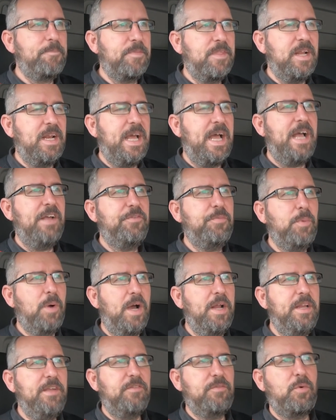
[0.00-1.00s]
the last
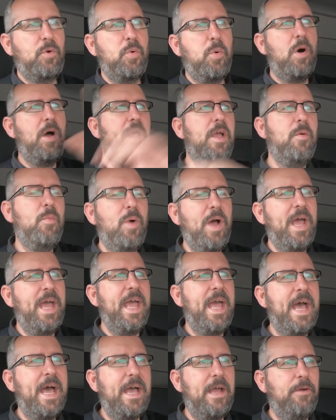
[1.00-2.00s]
one is quite a
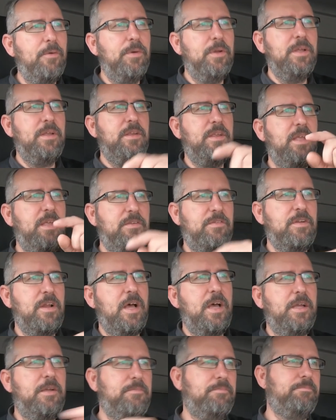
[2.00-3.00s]
way out. It's
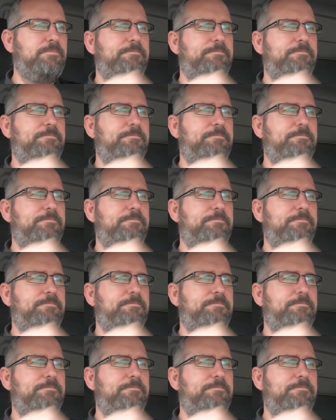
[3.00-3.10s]
like